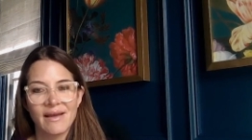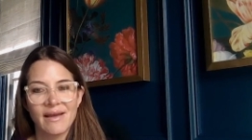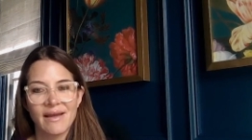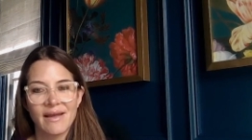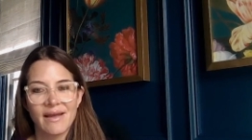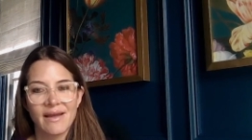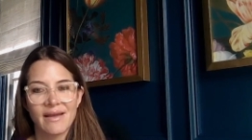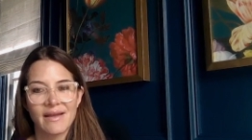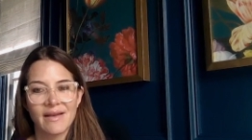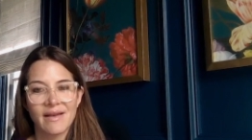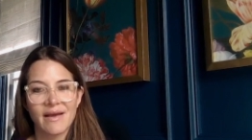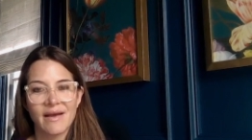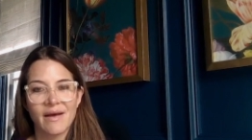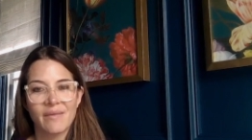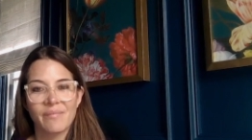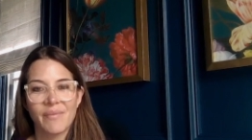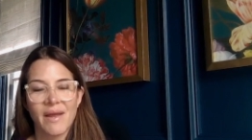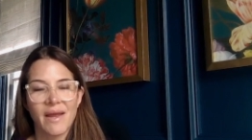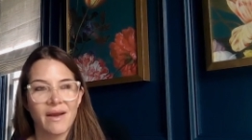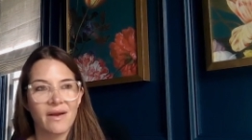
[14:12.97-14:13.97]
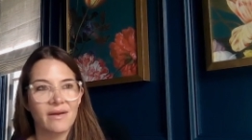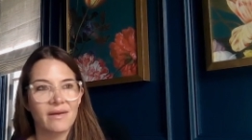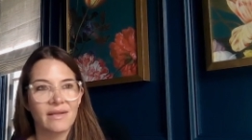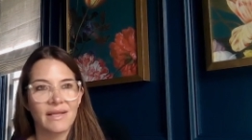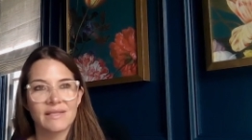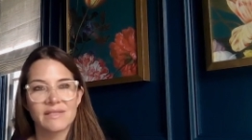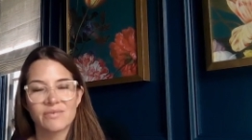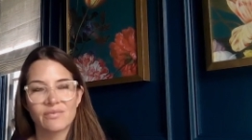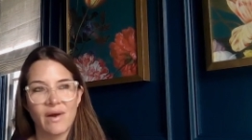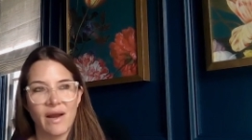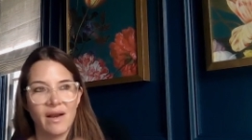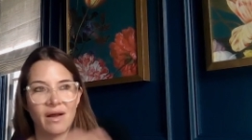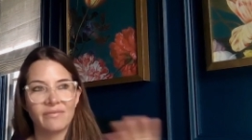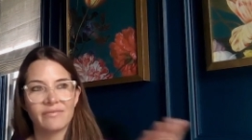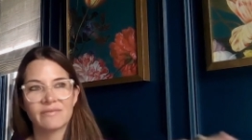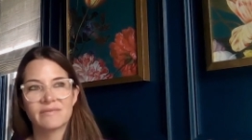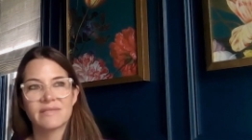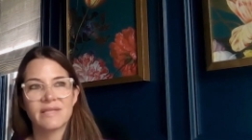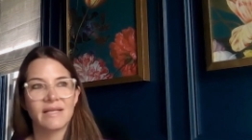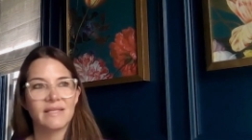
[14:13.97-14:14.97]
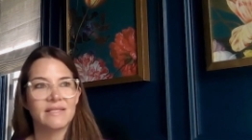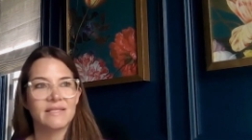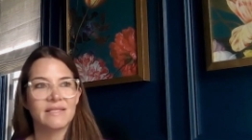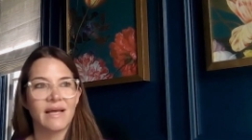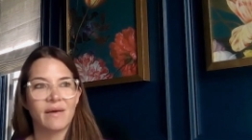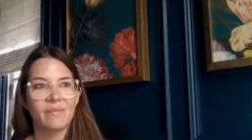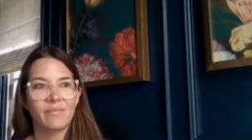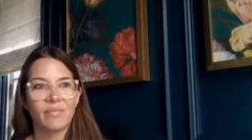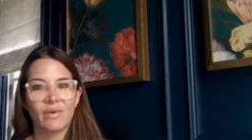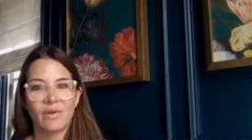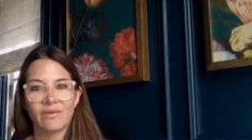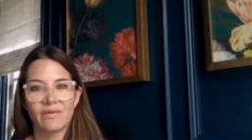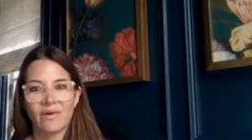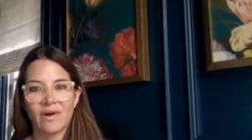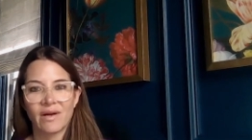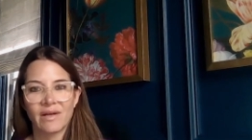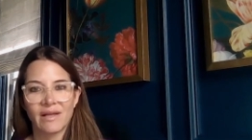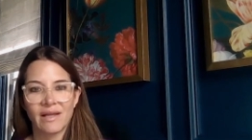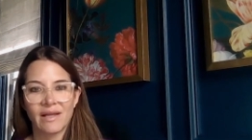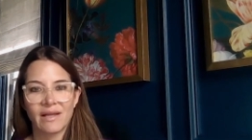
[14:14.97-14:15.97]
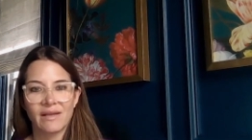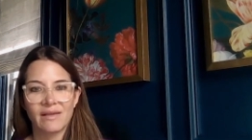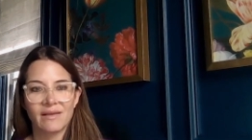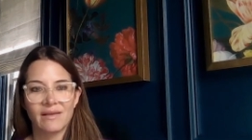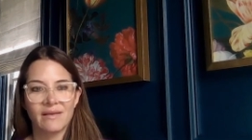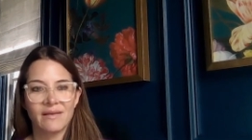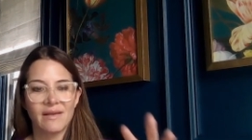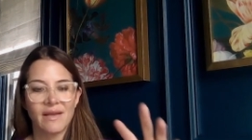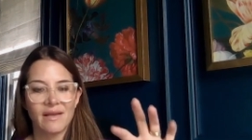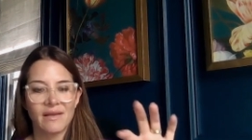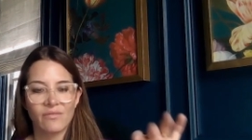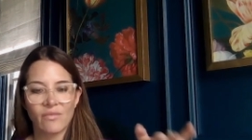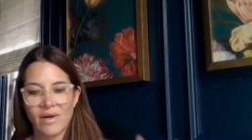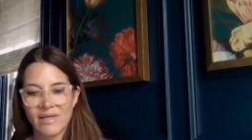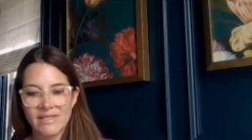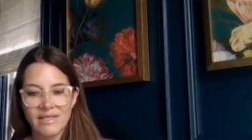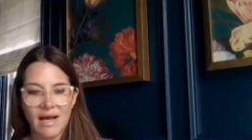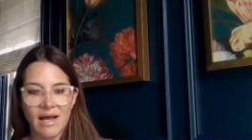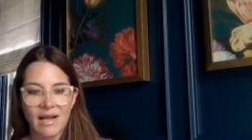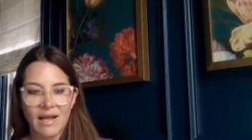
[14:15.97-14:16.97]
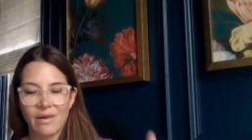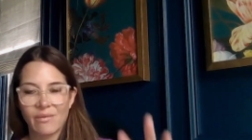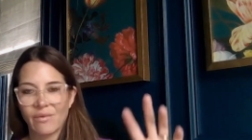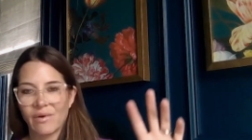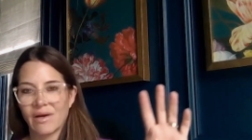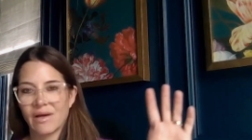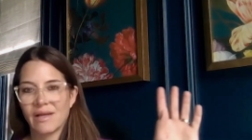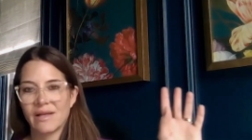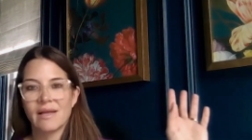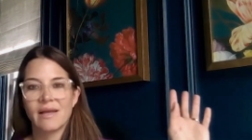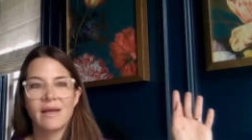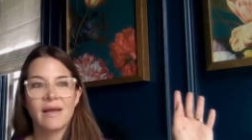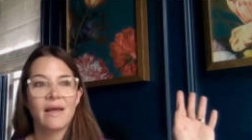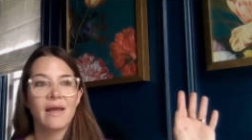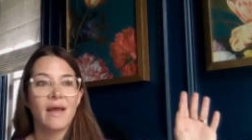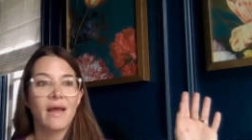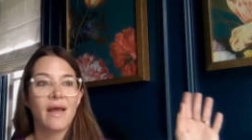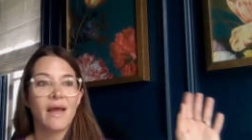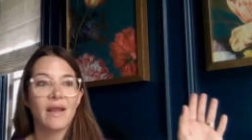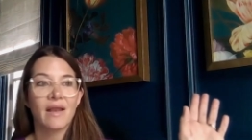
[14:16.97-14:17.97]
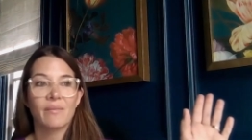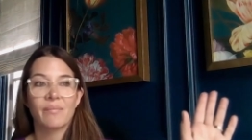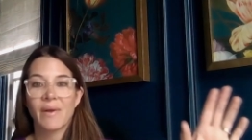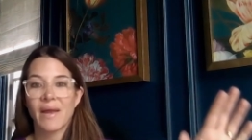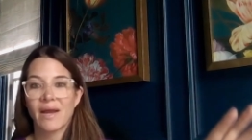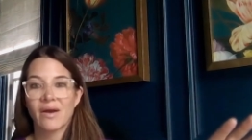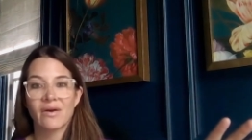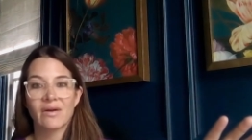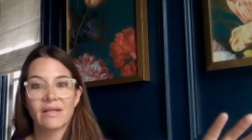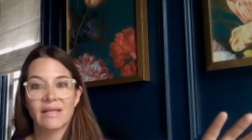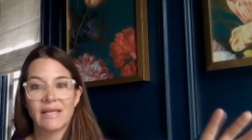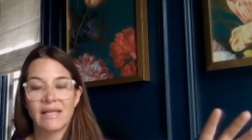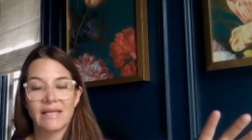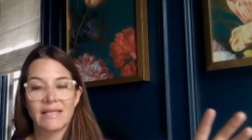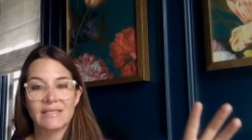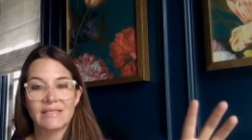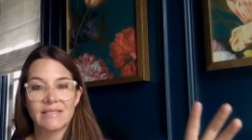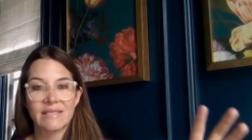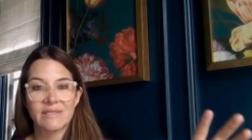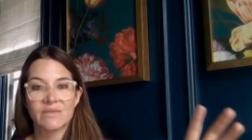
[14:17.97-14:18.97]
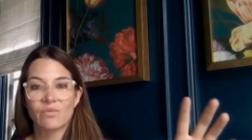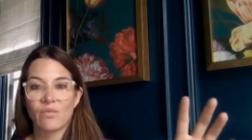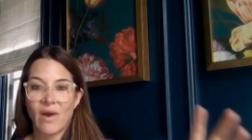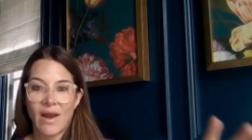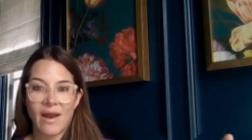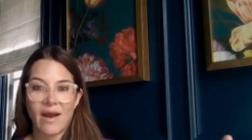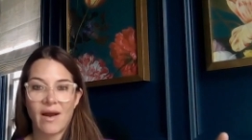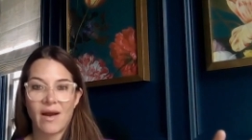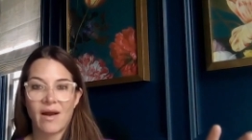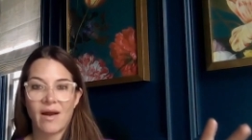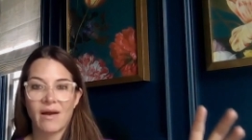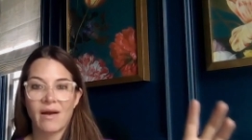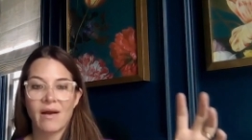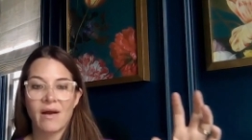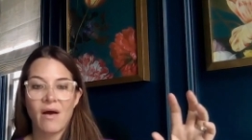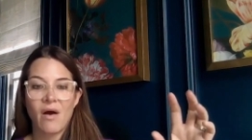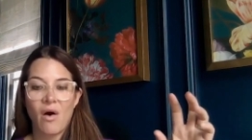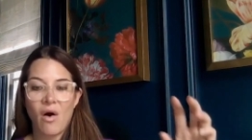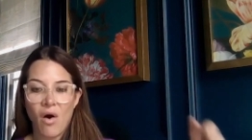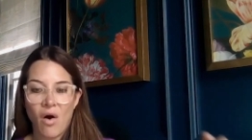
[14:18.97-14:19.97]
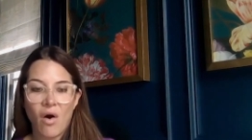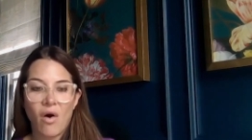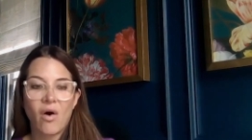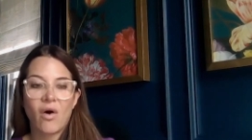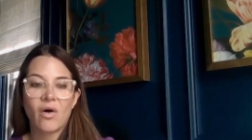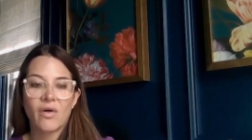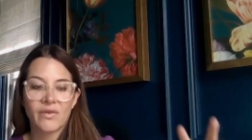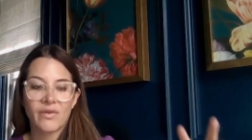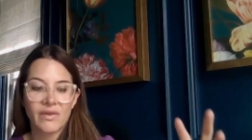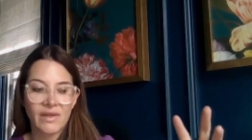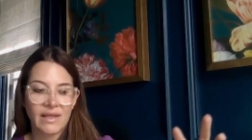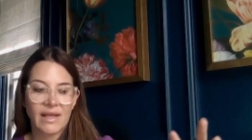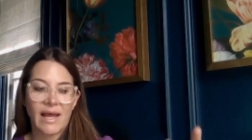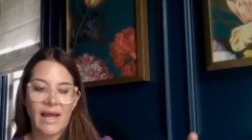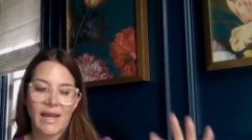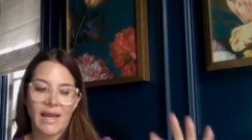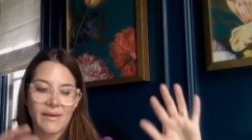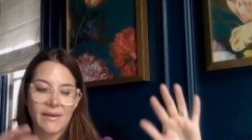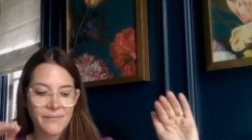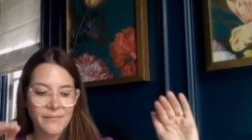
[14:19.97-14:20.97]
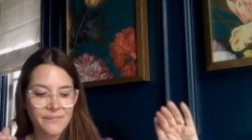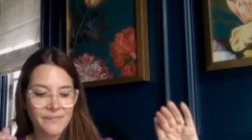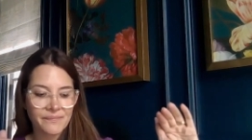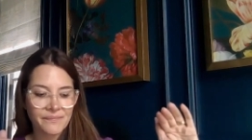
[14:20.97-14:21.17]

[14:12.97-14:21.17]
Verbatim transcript: mm-hmm. And apparently it's right off of Sunset Boulevard in in West Hollywood and apparently this is where all the like